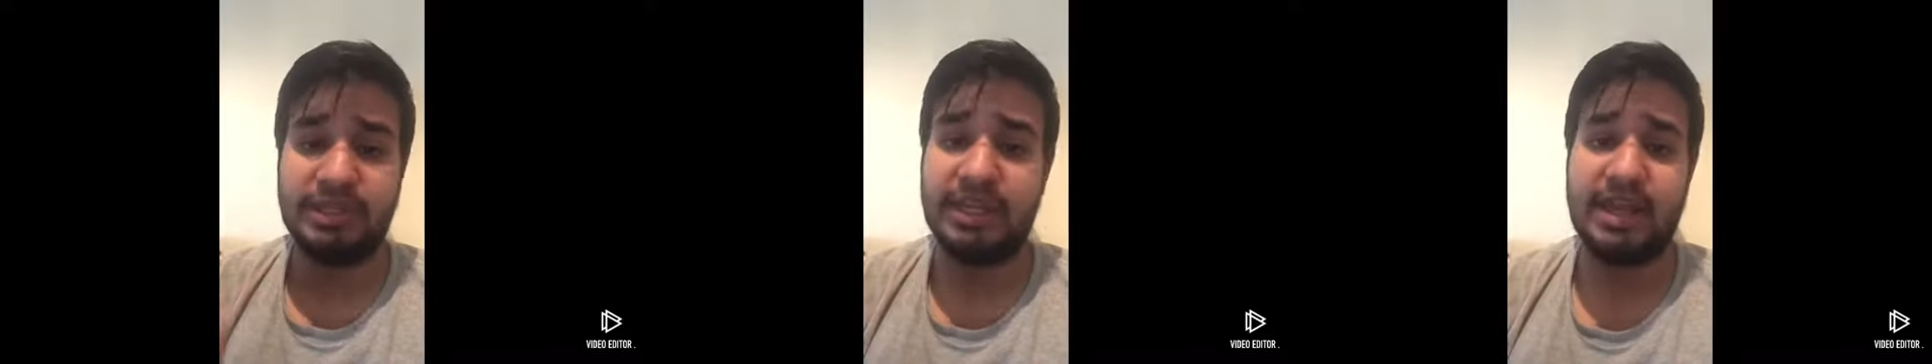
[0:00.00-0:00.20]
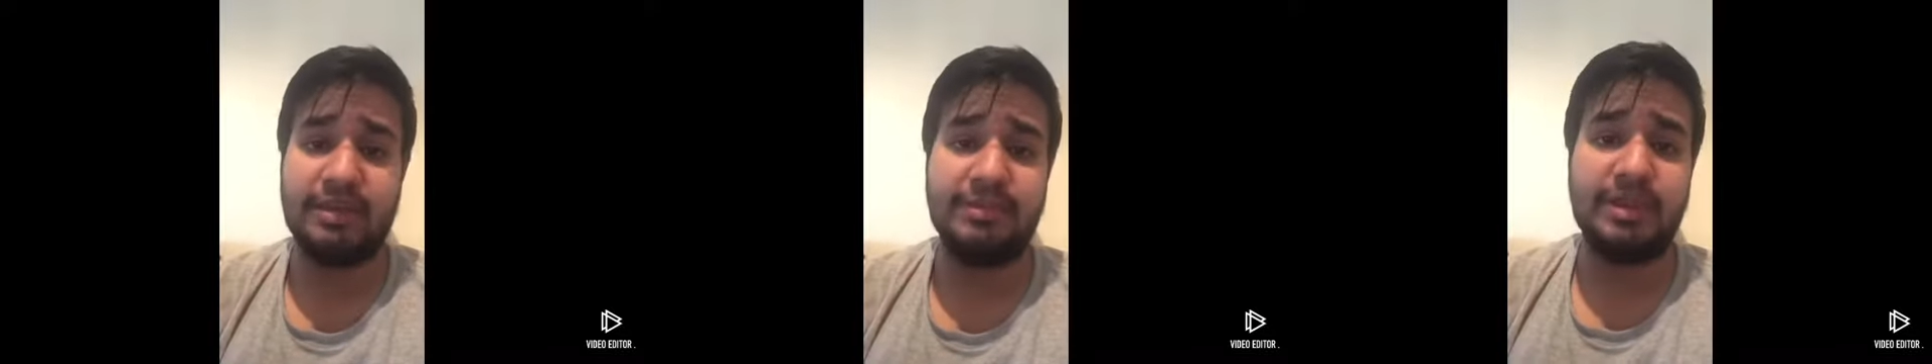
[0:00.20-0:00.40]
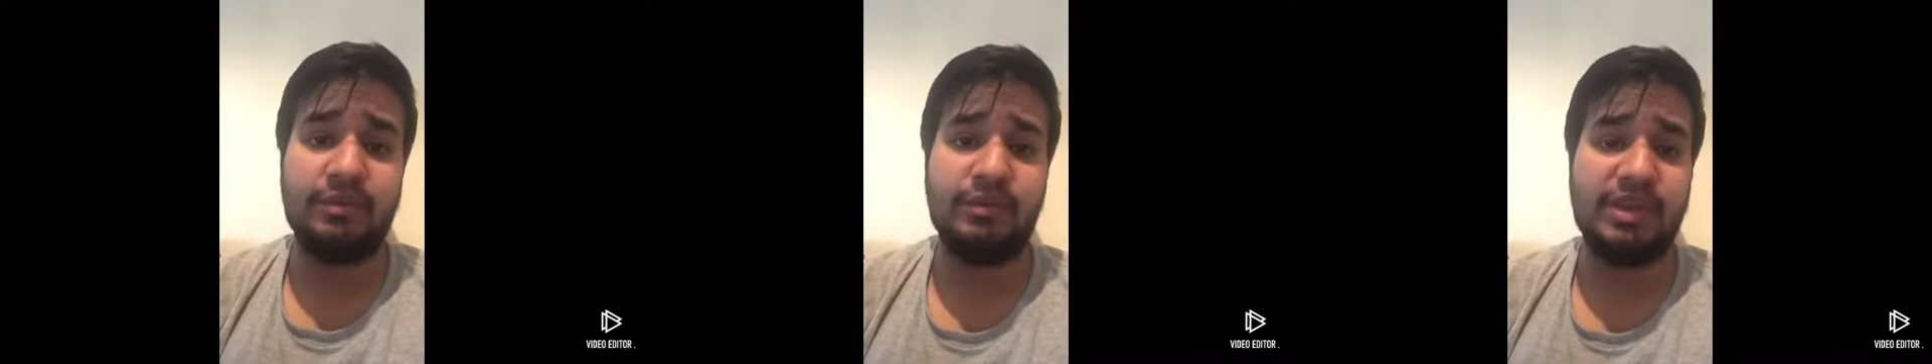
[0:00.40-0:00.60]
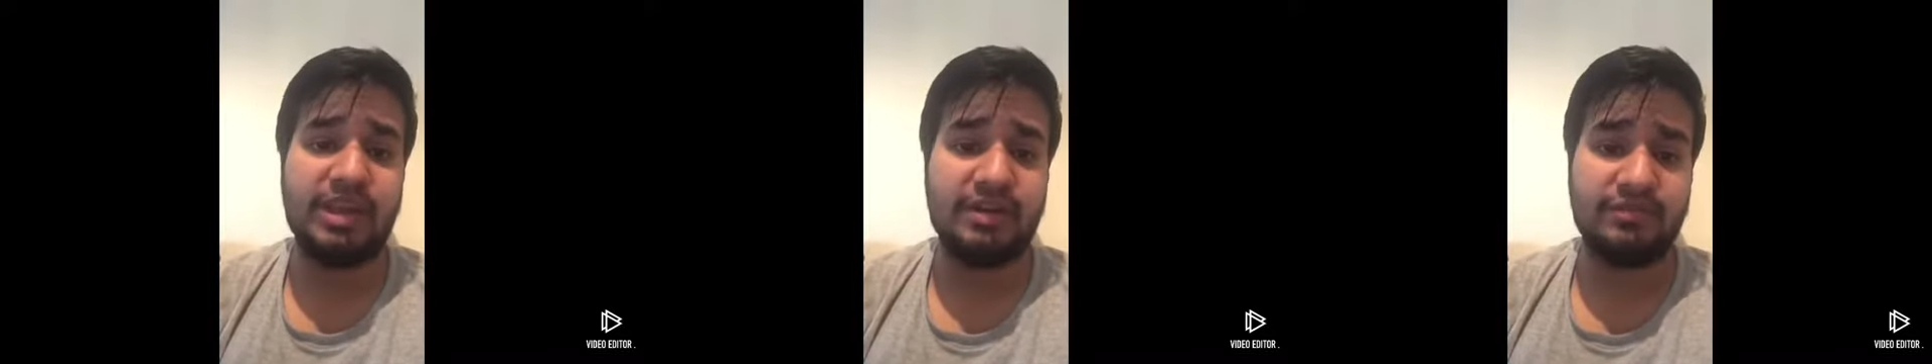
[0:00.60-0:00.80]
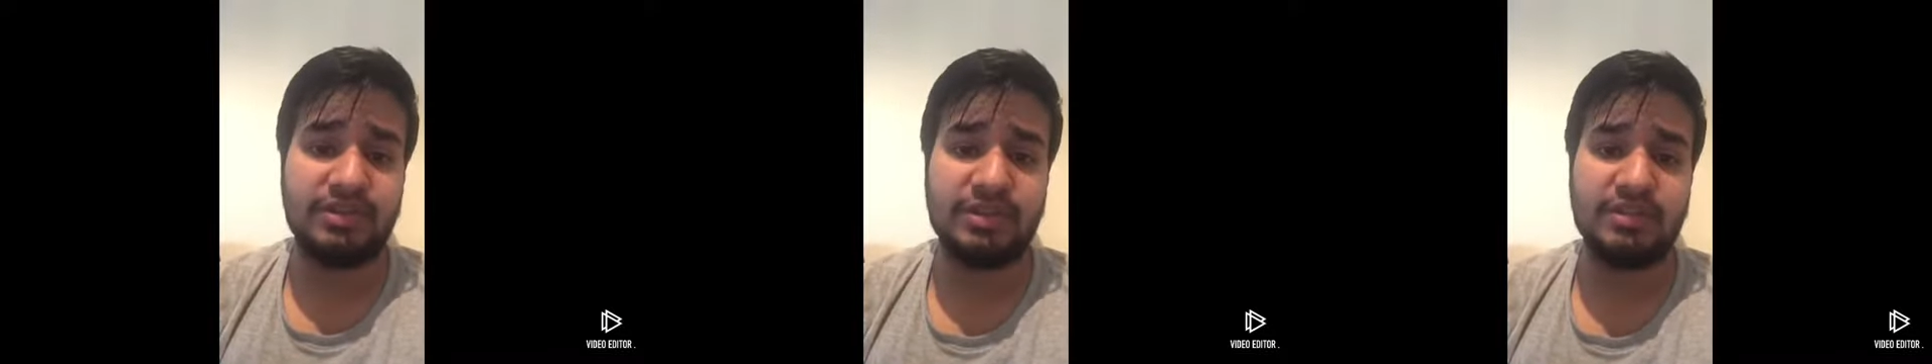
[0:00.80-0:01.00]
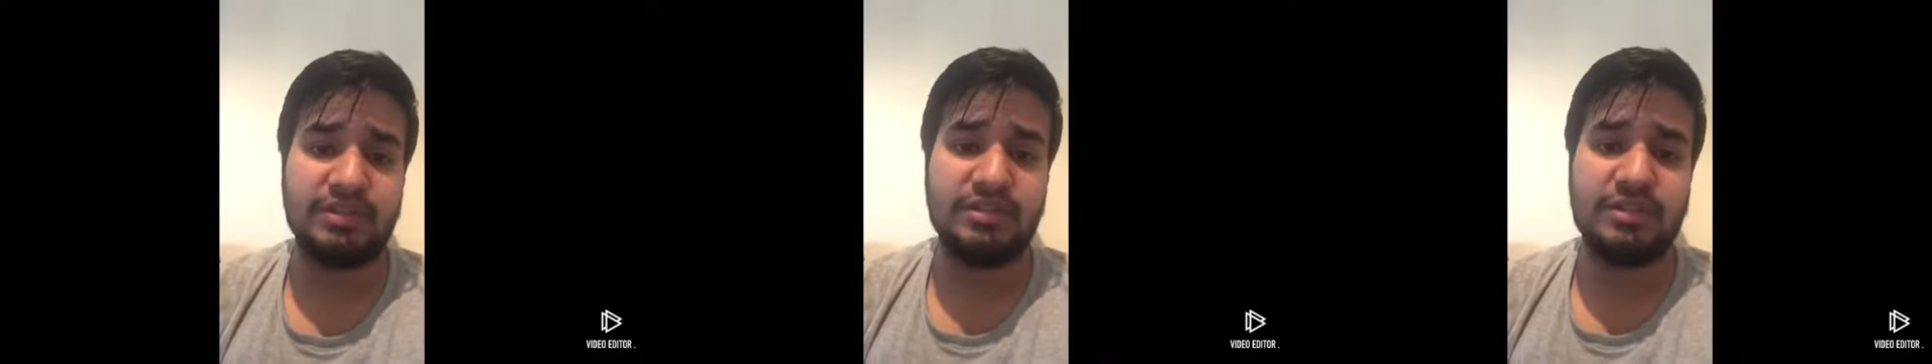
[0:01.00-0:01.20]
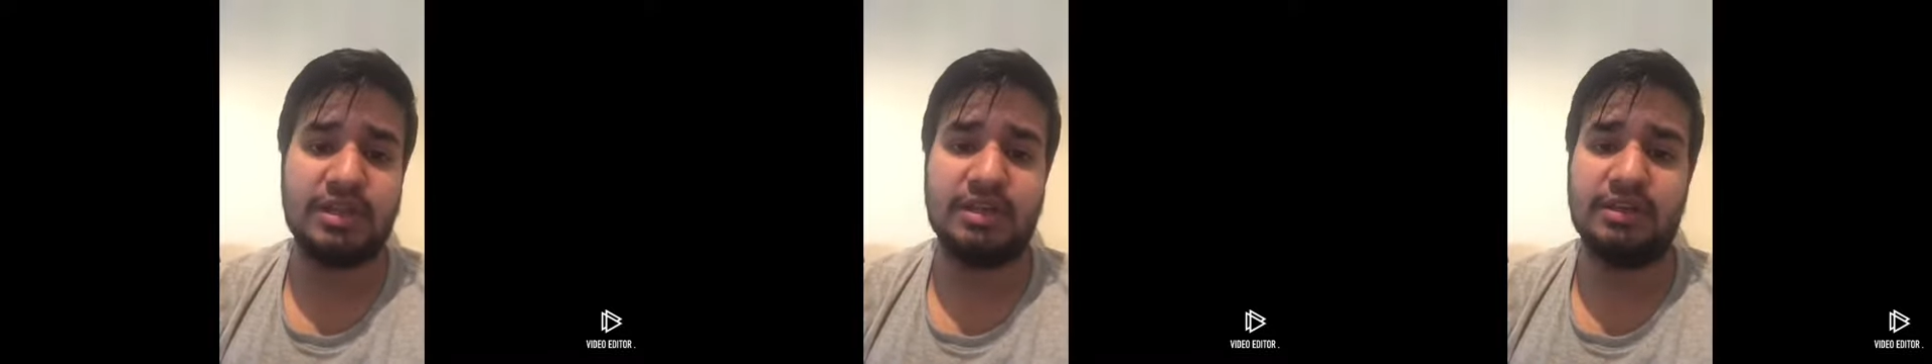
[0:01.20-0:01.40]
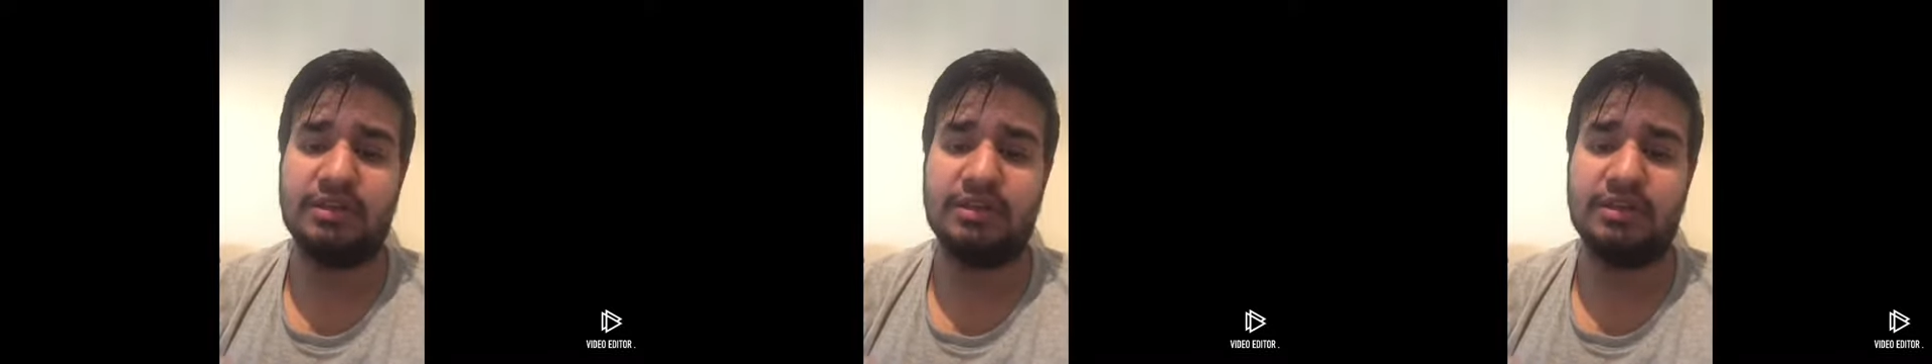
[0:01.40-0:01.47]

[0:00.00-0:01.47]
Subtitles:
app that we have just designed,